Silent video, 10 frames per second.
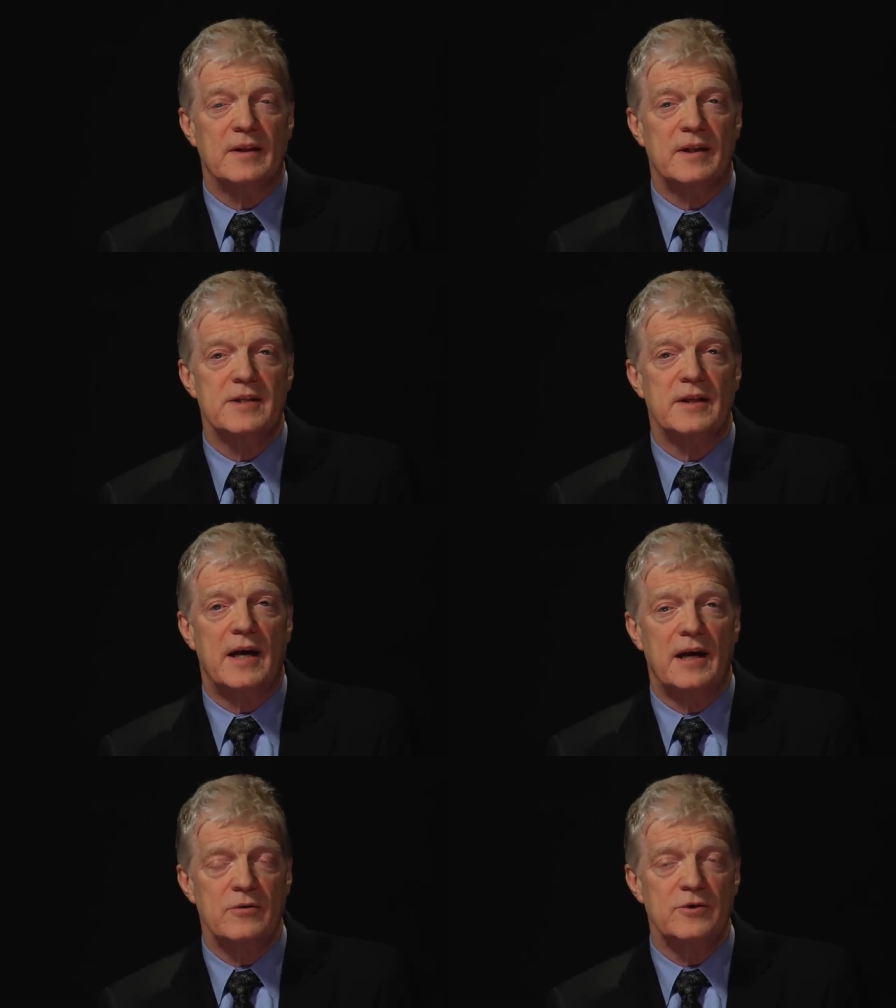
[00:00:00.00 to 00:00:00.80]
They said,
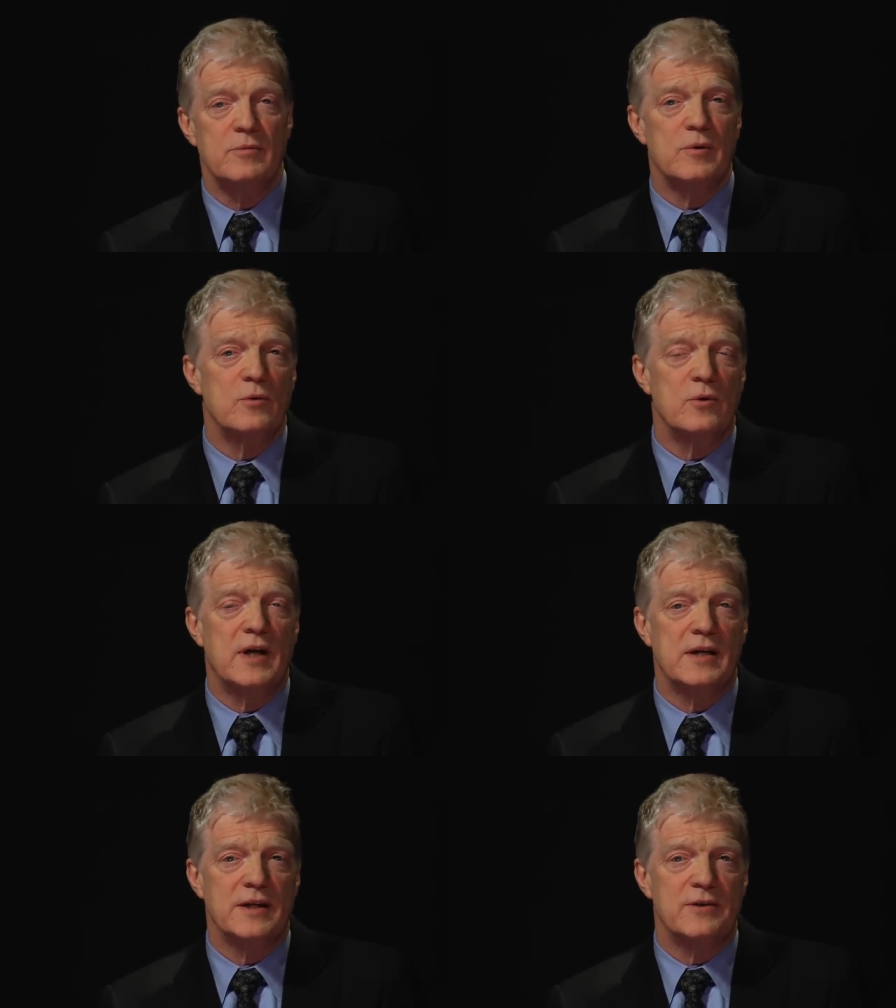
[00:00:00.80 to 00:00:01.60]
how do you run
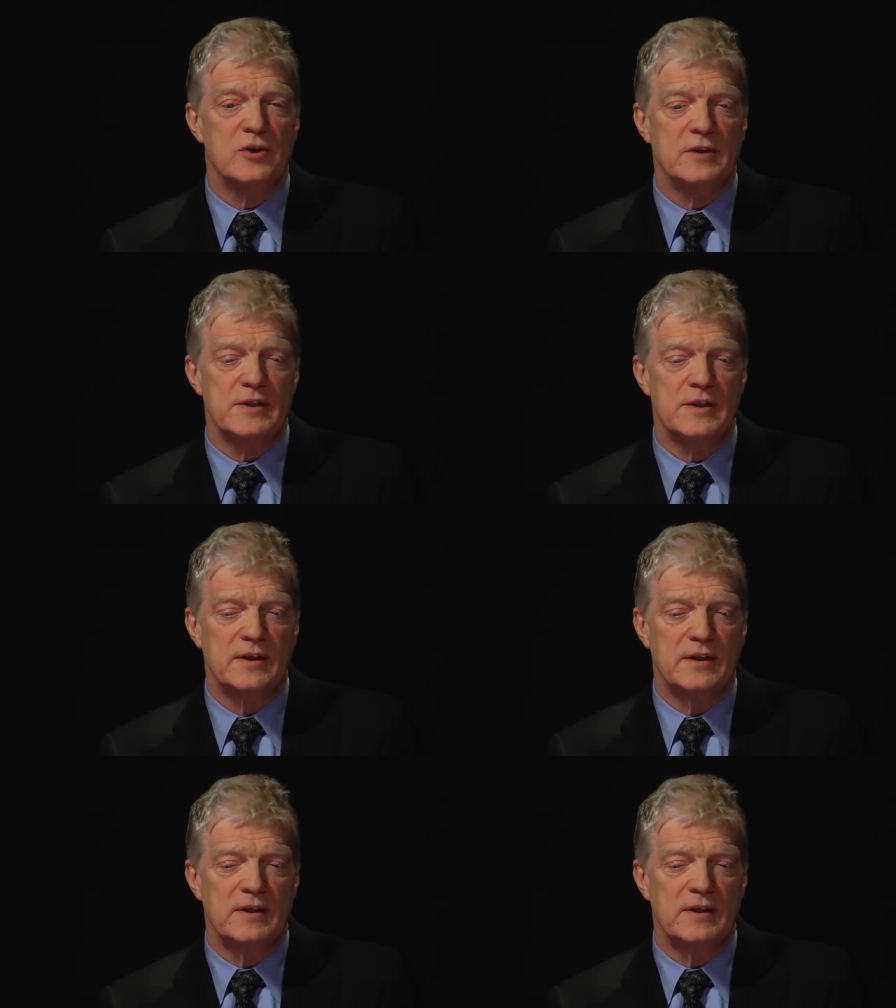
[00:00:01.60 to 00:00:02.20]
organizations